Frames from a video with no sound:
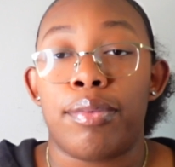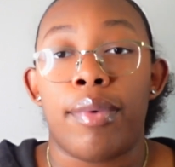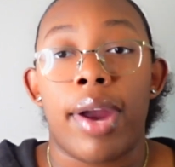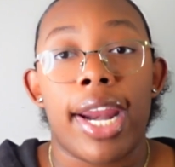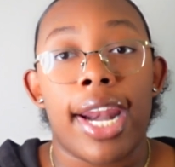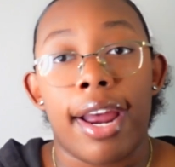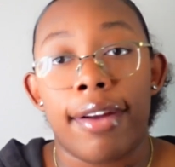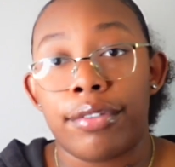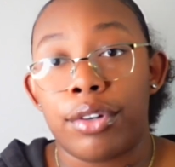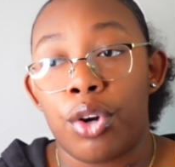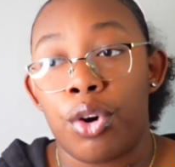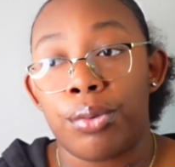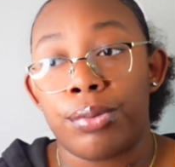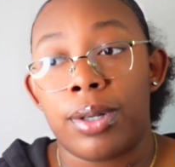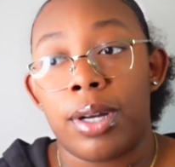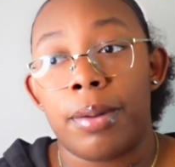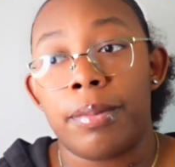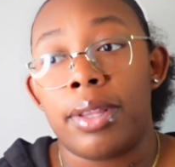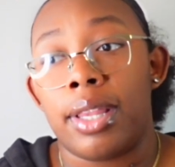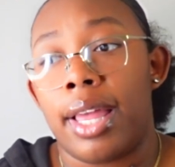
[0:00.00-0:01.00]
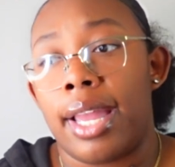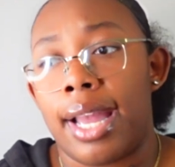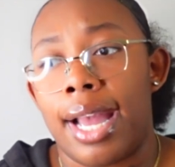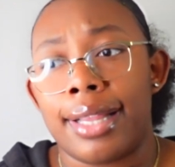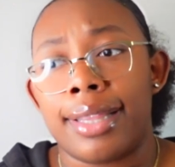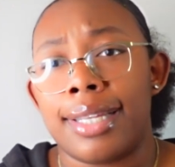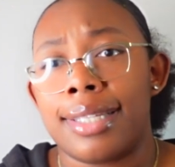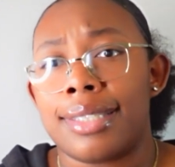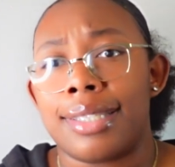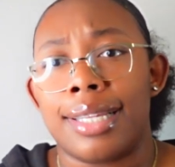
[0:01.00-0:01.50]
right after homecoming. Like, I
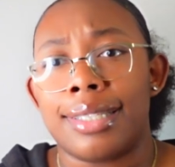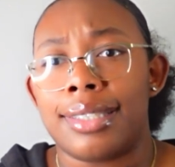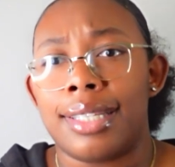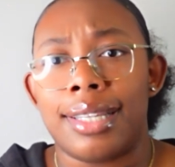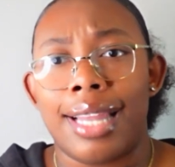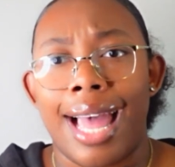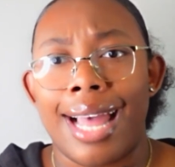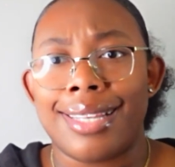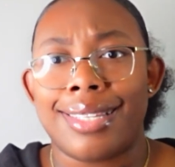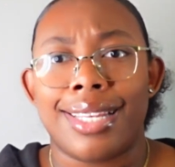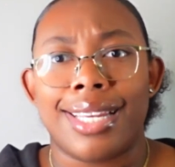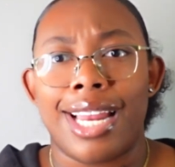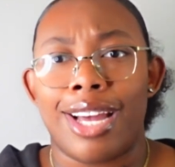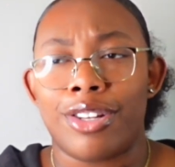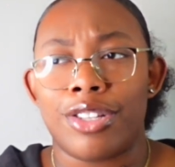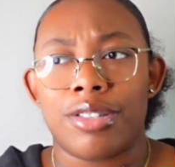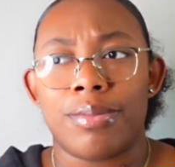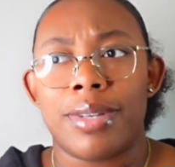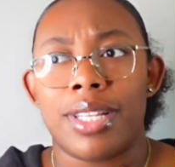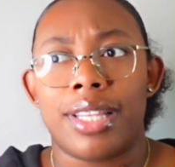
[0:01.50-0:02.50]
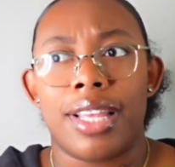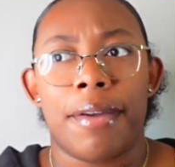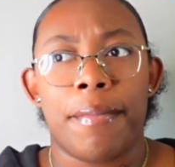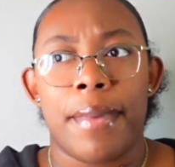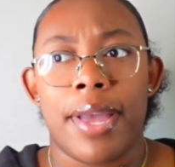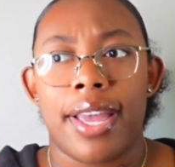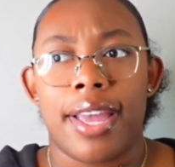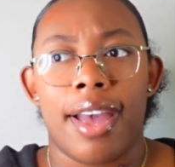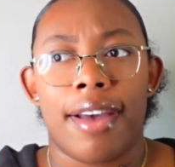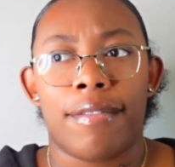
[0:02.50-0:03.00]
think it's like the last announcement they
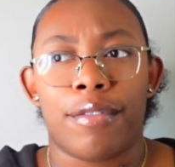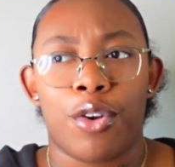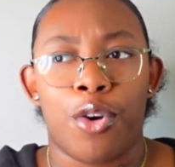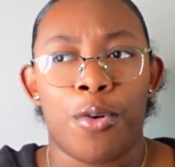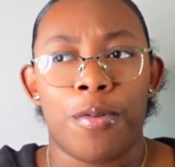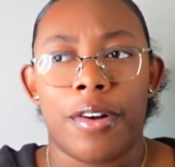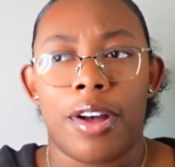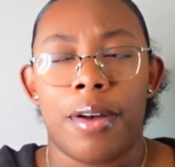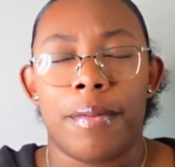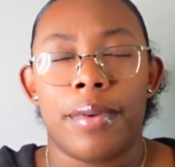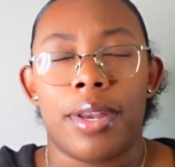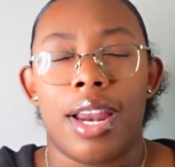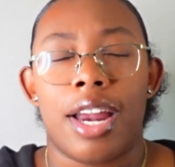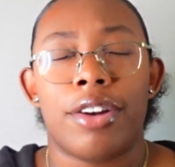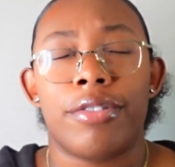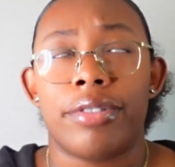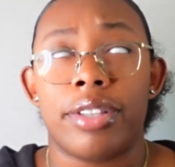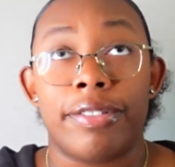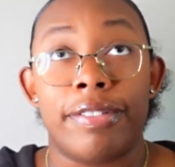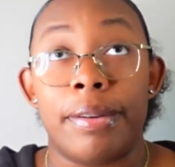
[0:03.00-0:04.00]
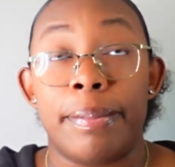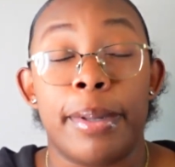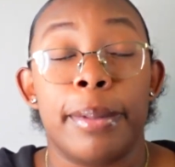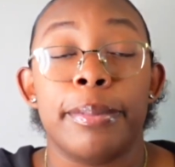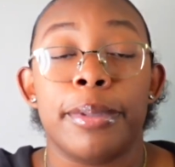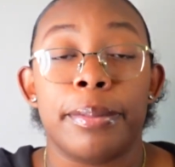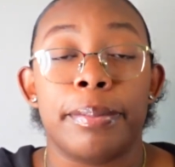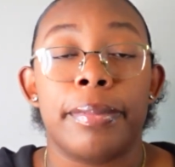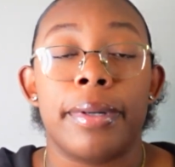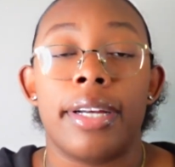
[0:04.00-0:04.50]
make after homecoming. I don't really
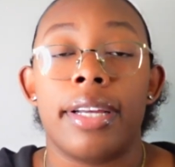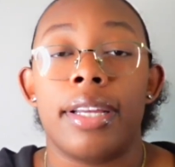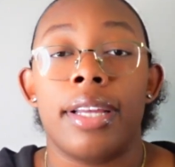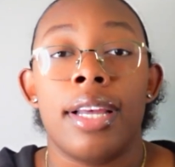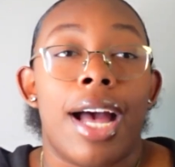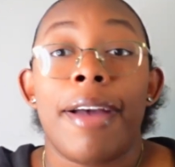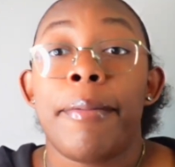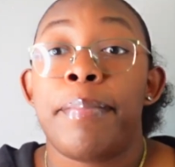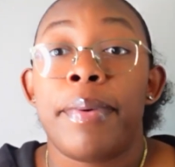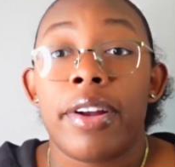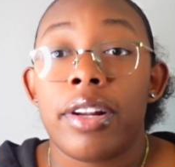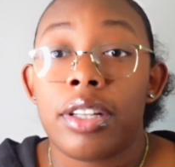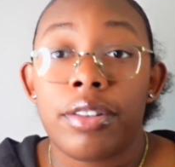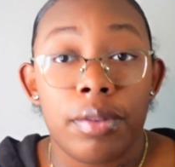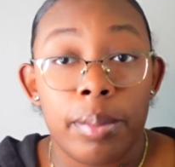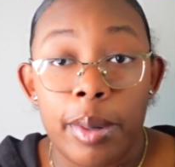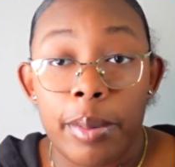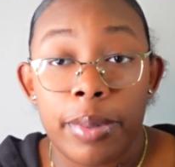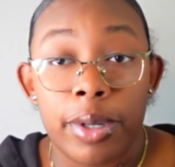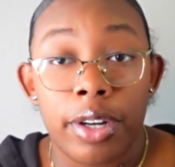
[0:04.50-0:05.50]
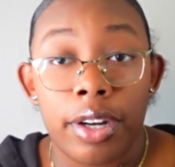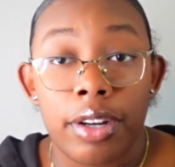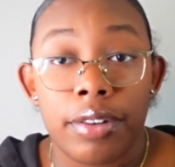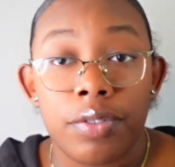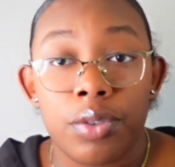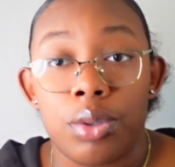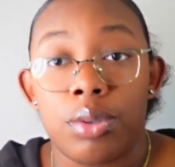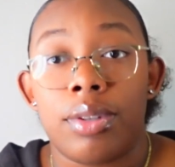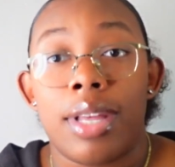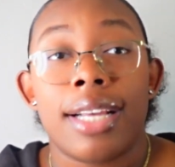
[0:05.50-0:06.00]
remember, but I barely remember
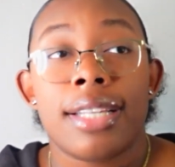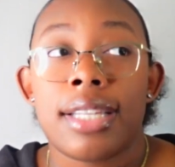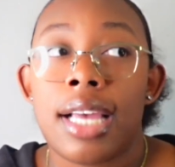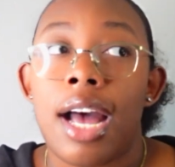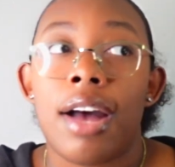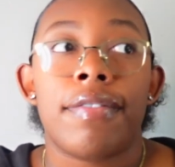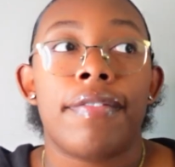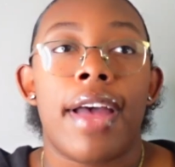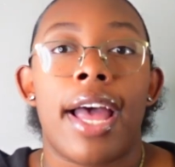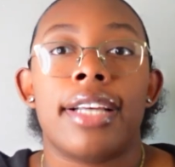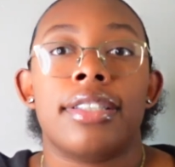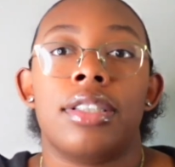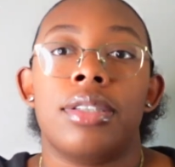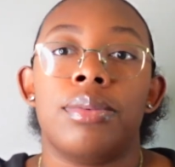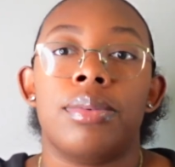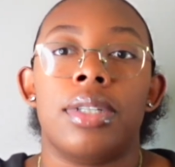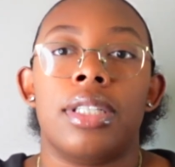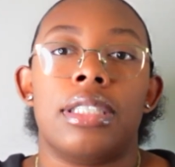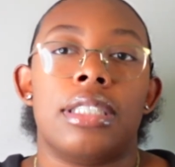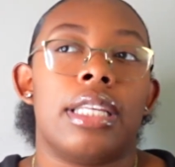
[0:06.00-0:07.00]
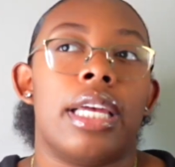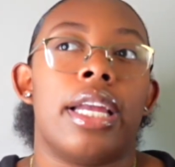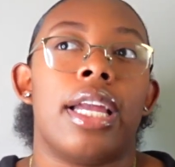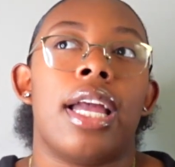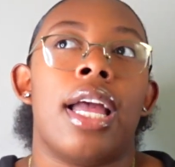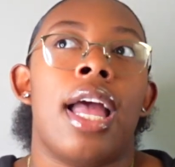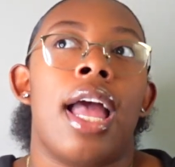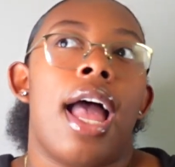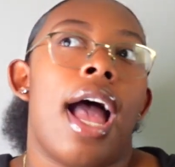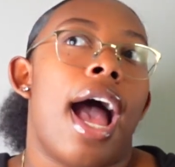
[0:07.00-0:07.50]
curfew. That's how fast it was. Like,
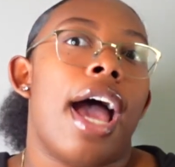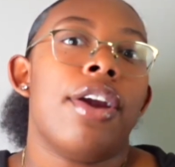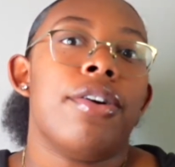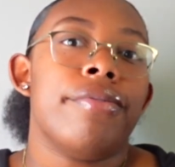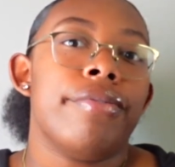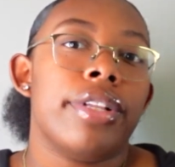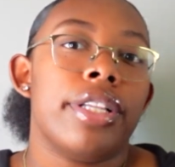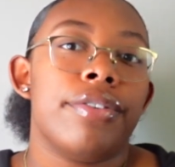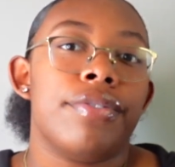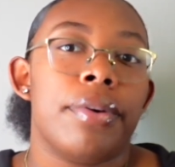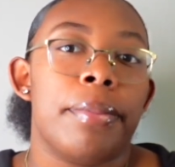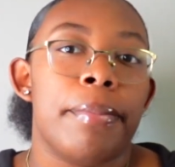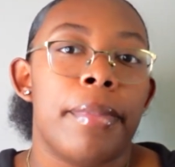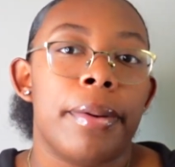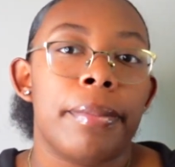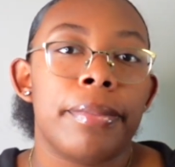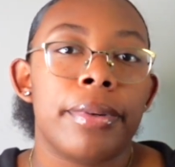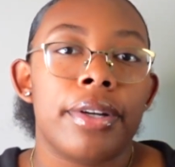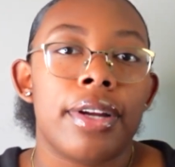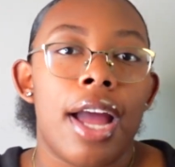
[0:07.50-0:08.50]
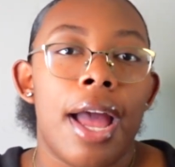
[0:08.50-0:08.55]
I don't really remember.